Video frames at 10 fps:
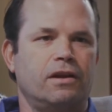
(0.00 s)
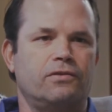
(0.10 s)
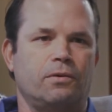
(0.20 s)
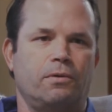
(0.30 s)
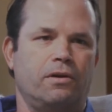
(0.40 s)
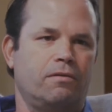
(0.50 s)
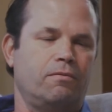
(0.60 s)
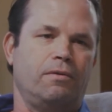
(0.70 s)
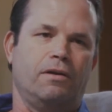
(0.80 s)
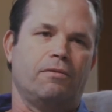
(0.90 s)
And so
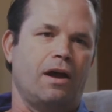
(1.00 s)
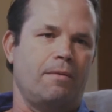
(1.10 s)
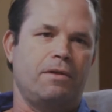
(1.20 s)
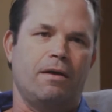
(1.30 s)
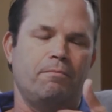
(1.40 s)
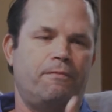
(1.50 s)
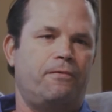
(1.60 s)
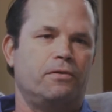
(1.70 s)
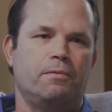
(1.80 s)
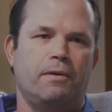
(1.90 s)
we grabbed them,
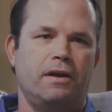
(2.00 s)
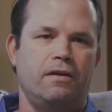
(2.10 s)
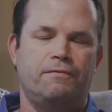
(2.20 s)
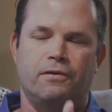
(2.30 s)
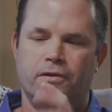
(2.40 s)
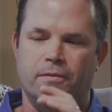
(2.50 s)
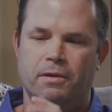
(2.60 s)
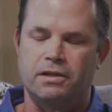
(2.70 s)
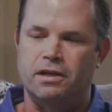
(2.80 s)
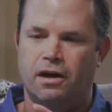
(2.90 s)
folded them
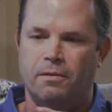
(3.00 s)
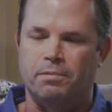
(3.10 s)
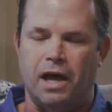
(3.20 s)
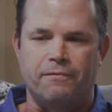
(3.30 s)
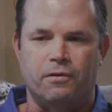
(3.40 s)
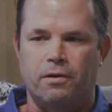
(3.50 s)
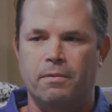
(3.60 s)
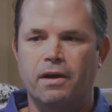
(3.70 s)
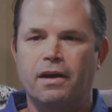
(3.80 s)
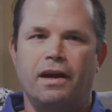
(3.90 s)
into our platform,
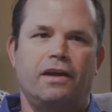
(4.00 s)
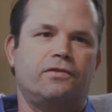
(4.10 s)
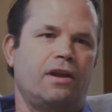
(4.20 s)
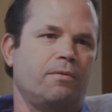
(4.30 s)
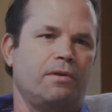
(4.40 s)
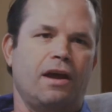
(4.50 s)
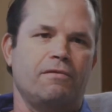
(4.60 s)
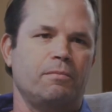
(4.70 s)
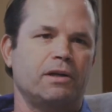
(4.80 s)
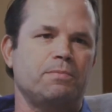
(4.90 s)
and so now we have
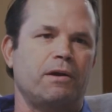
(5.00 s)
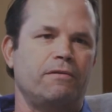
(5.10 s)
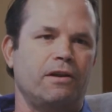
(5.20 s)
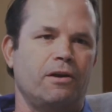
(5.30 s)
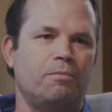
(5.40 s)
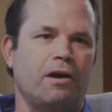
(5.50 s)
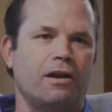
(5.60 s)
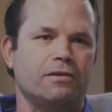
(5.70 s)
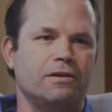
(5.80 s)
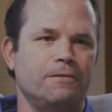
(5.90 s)
a much better video
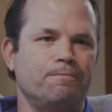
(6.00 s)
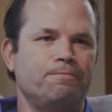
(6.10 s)
product too.